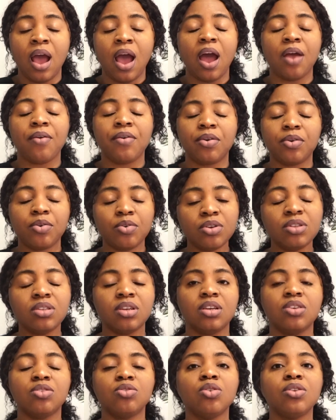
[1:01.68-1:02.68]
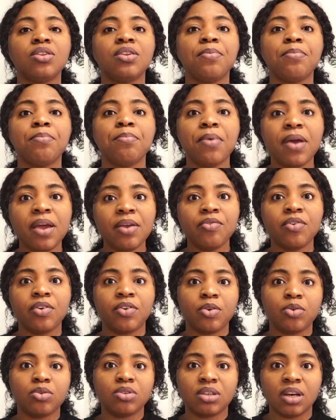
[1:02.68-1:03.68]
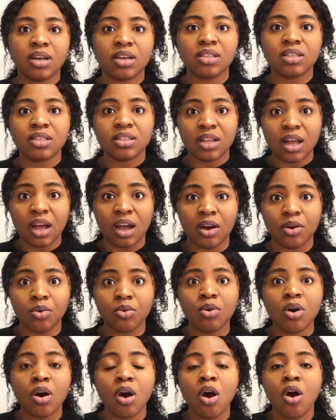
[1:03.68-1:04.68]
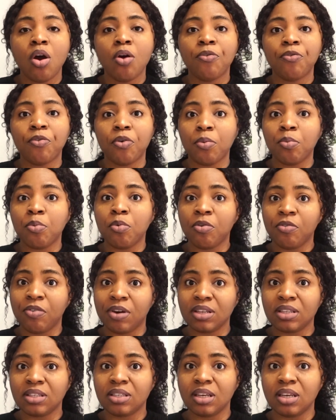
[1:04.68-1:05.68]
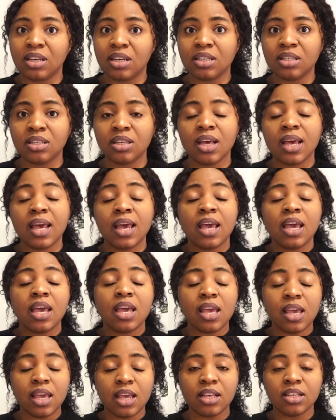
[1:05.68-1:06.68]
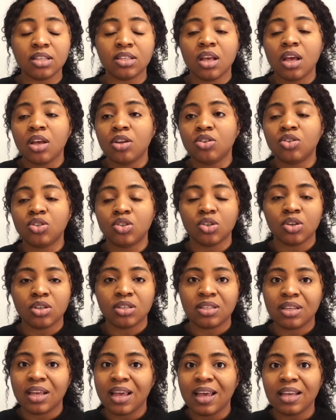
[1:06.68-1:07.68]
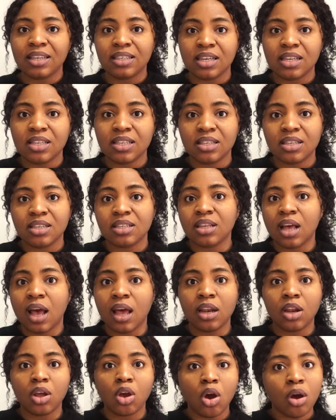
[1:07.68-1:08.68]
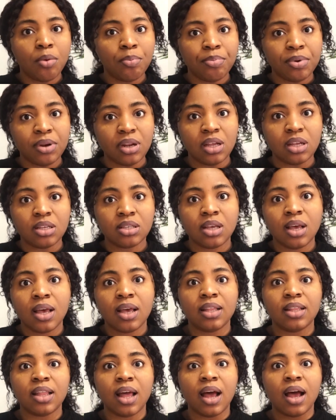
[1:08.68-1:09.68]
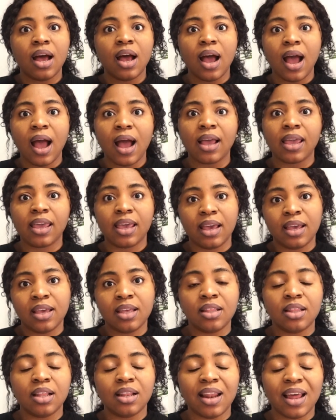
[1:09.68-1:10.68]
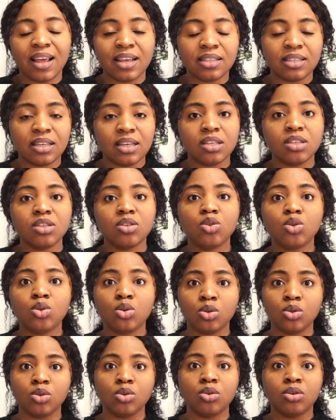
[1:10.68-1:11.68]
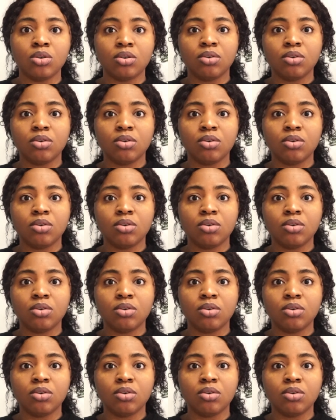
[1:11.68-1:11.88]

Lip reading: are recruiting. So the main recruiters now from overseas is just agencies and companies that are getting the license to